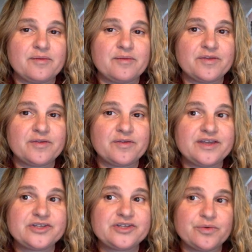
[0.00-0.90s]
each
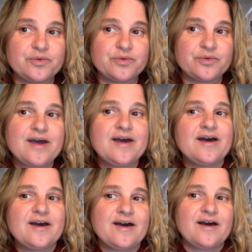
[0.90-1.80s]
of you.
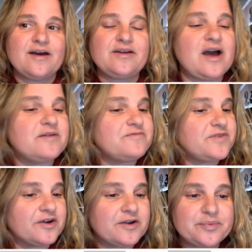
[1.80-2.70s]
I'm
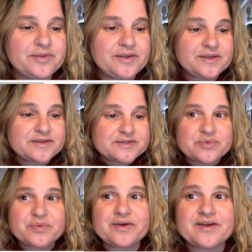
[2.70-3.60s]
very
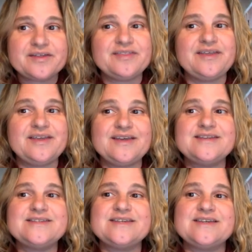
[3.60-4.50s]
pleased with
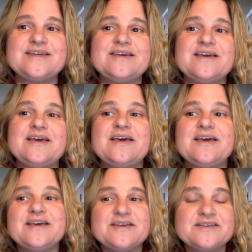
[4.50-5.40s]
ED
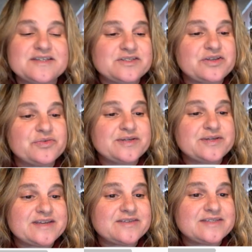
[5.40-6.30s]

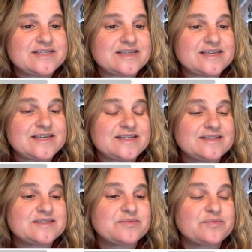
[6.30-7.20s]

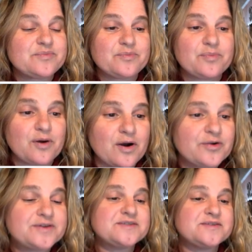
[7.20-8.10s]
6317's
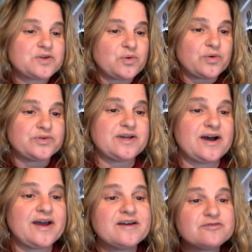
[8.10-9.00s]
progress in this course.
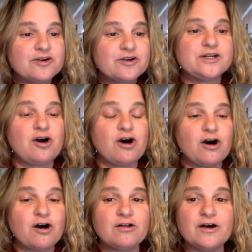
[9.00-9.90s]
I have graded
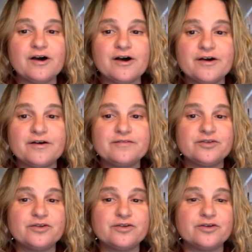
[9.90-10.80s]
all
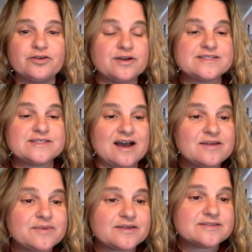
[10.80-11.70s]
of your
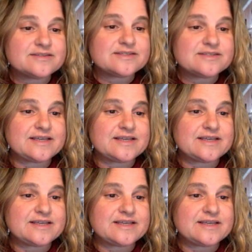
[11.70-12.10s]
assignments